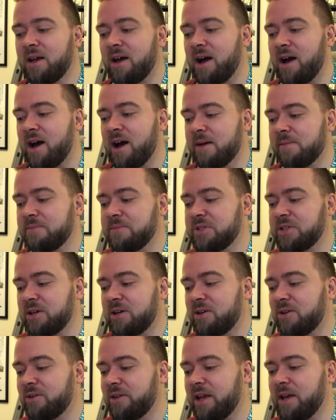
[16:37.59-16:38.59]
But
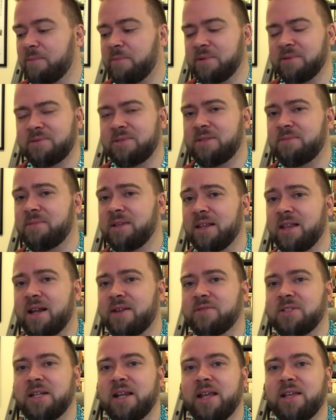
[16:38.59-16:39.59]
a lot
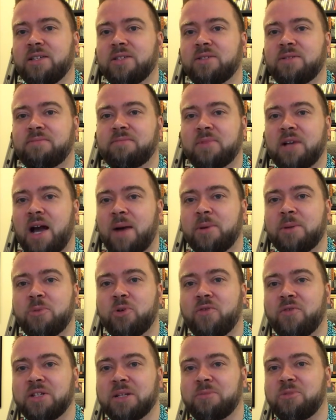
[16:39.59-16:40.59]
of today's comedy
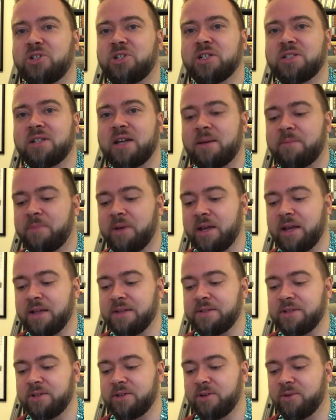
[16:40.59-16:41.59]
movies, I'm just not big
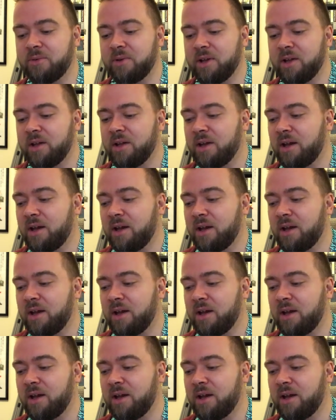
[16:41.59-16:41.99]
into.